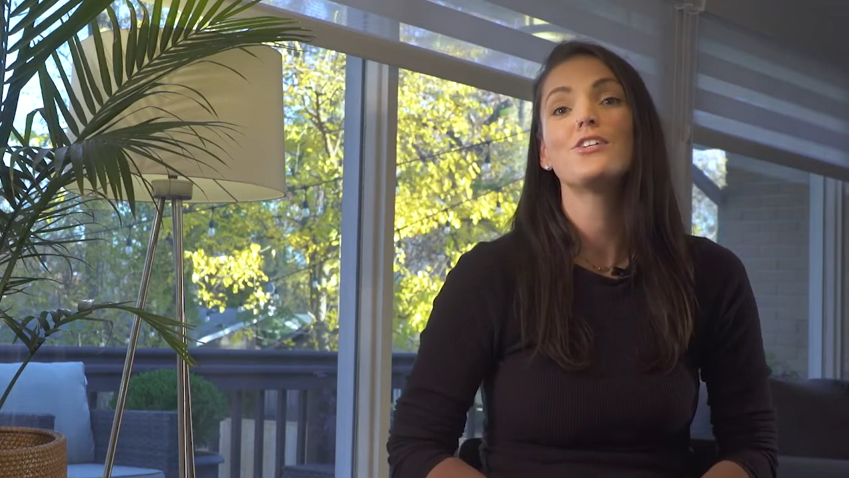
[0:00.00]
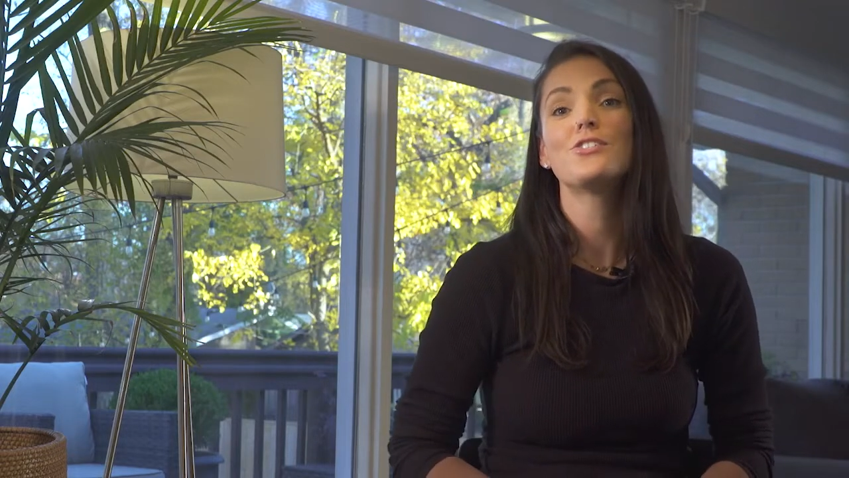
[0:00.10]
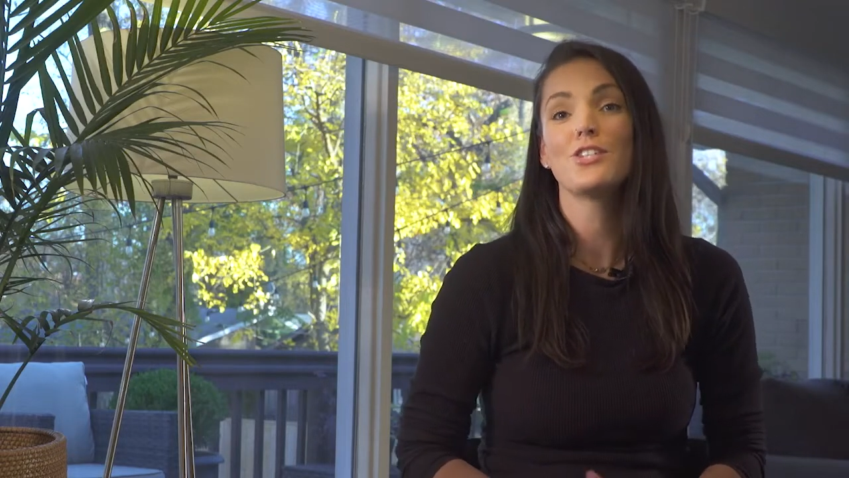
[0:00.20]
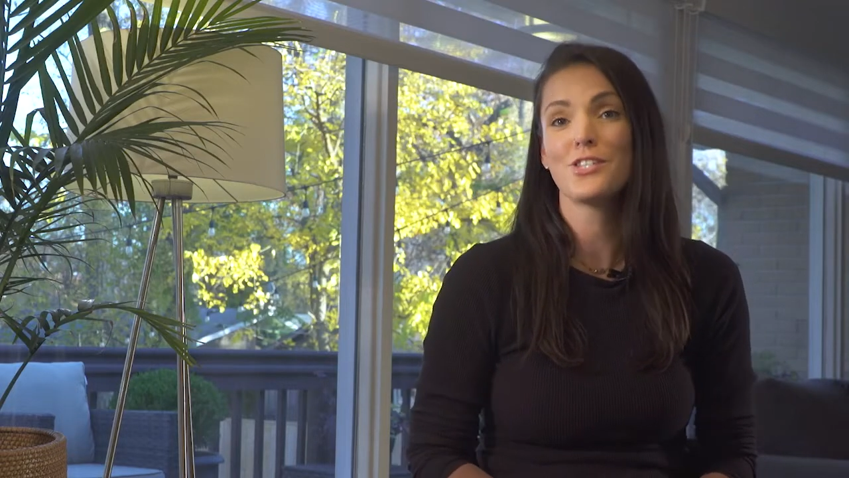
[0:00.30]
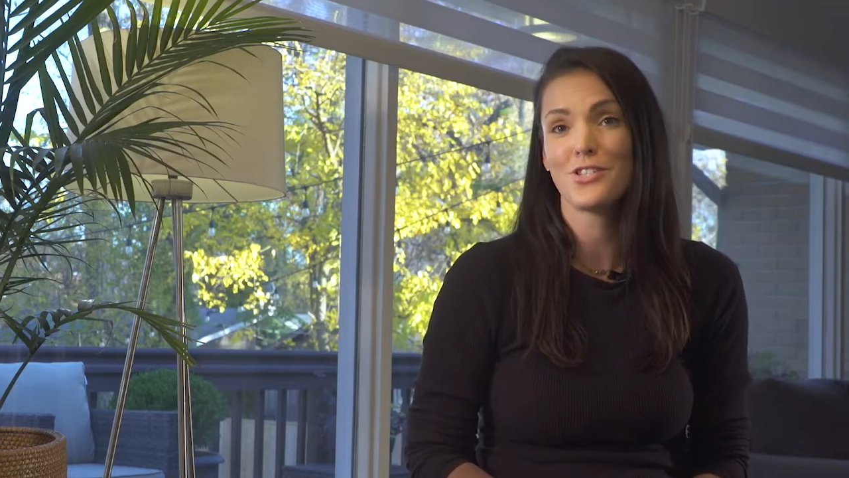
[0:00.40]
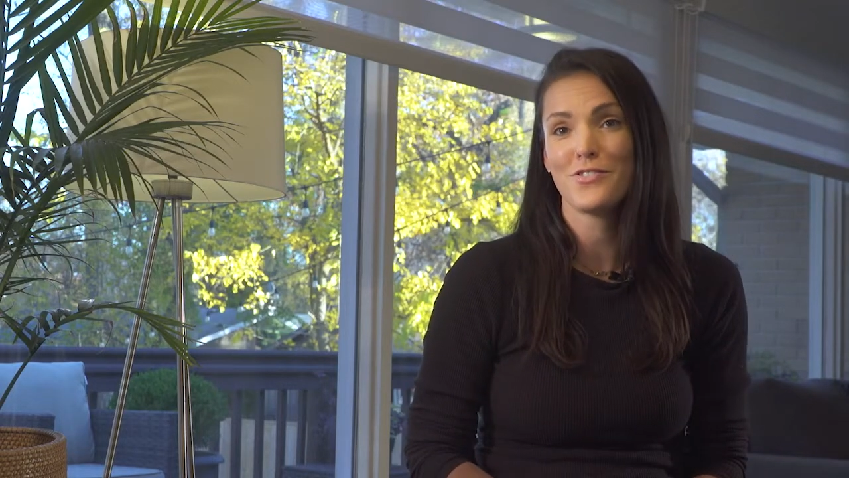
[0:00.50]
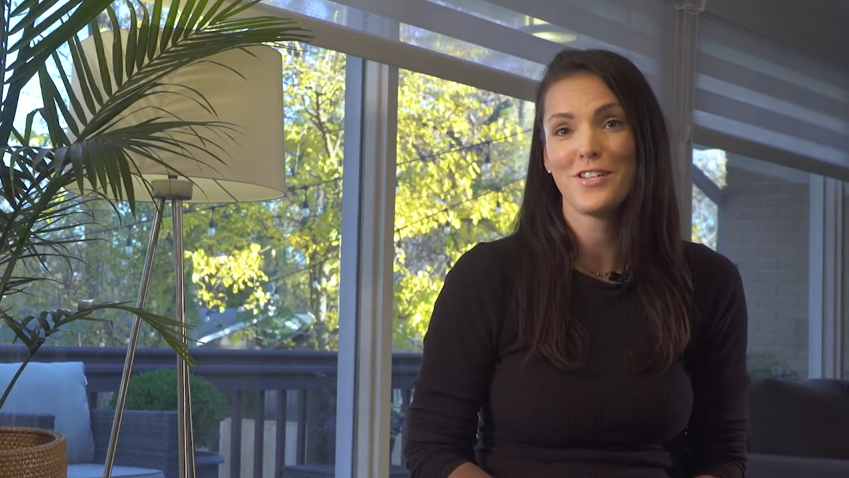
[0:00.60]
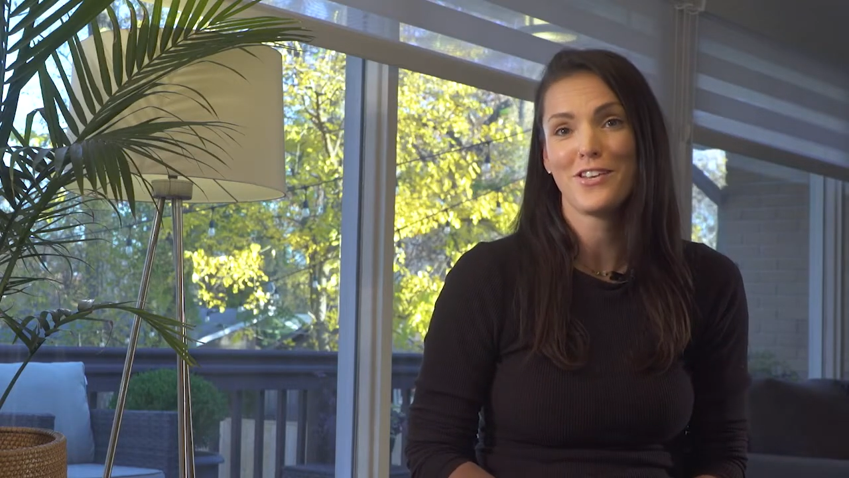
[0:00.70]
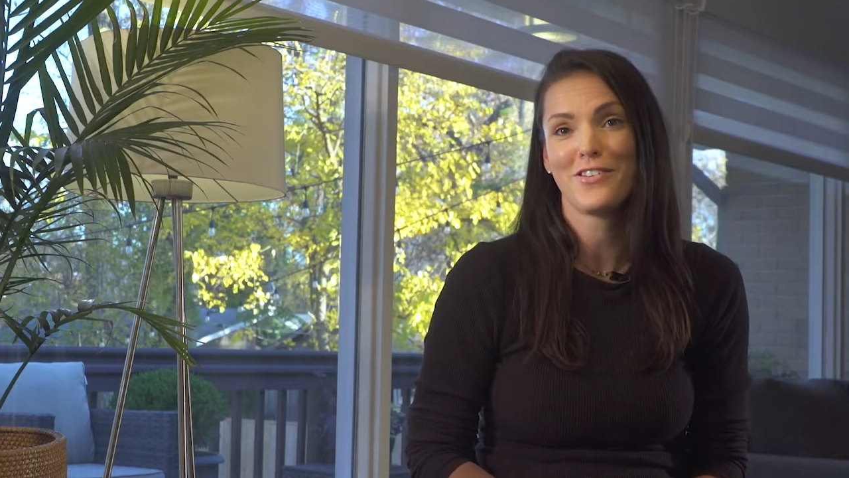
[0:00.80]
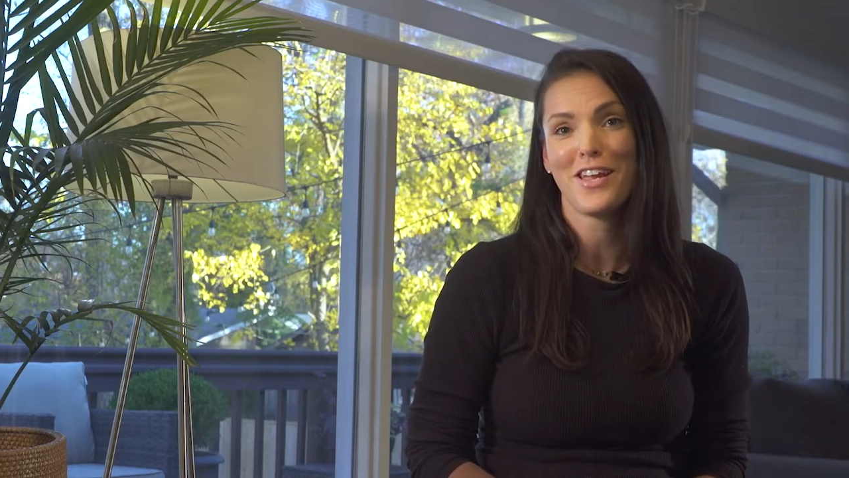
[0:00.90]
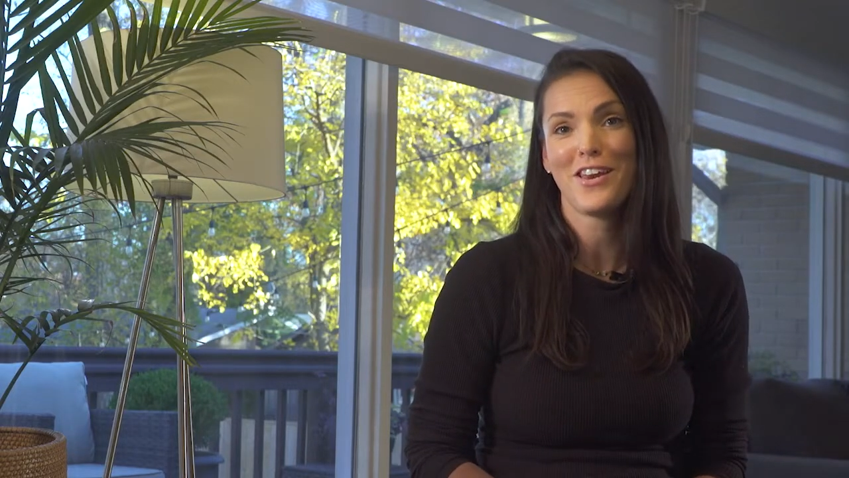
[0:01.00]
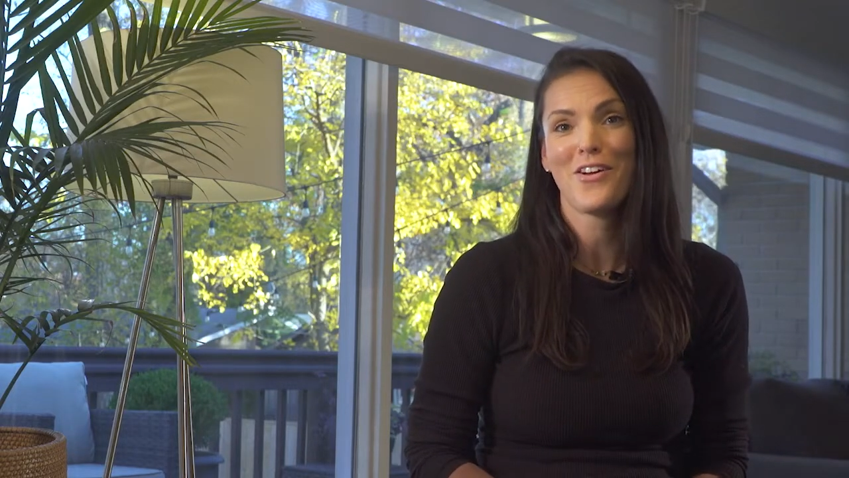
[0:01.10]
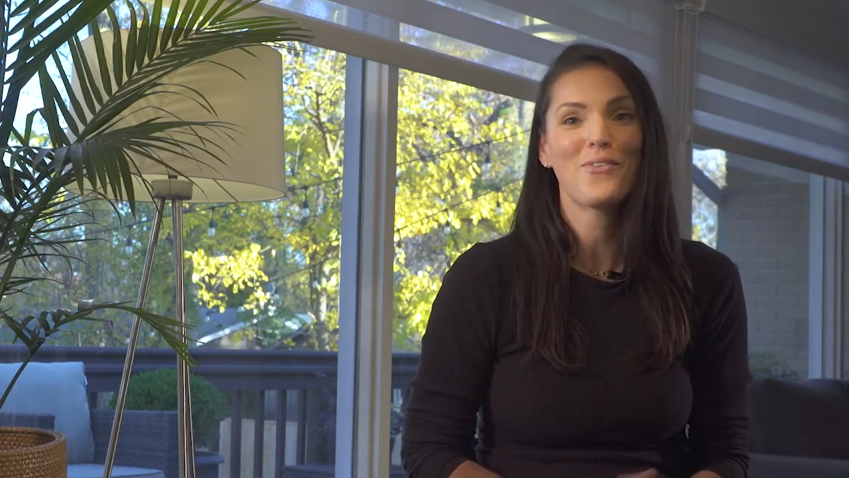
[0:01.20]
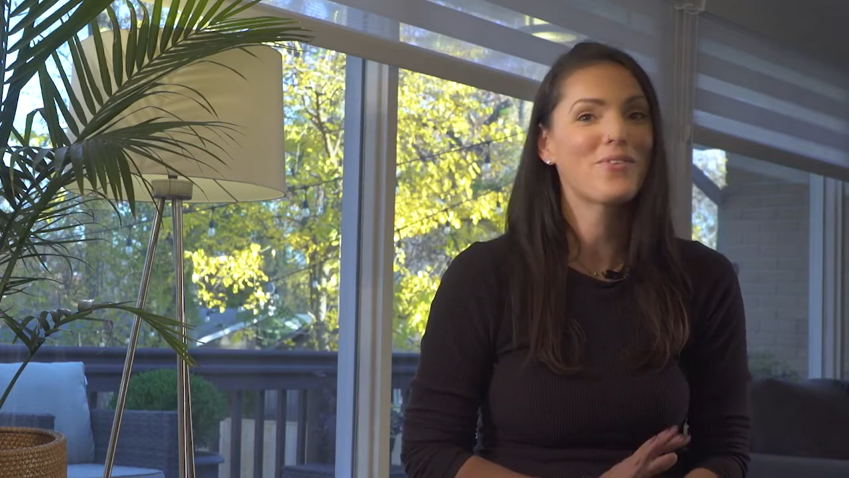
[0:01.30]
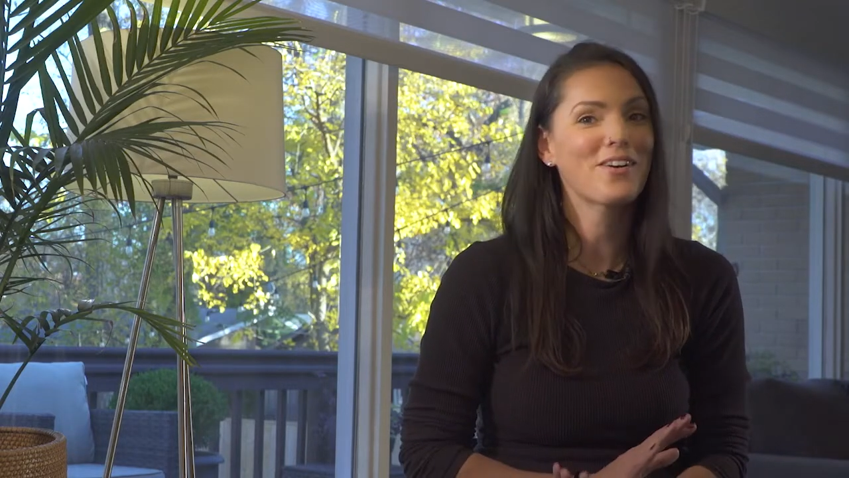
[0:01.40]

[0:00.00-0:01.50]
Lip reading: Just to reiterate, we're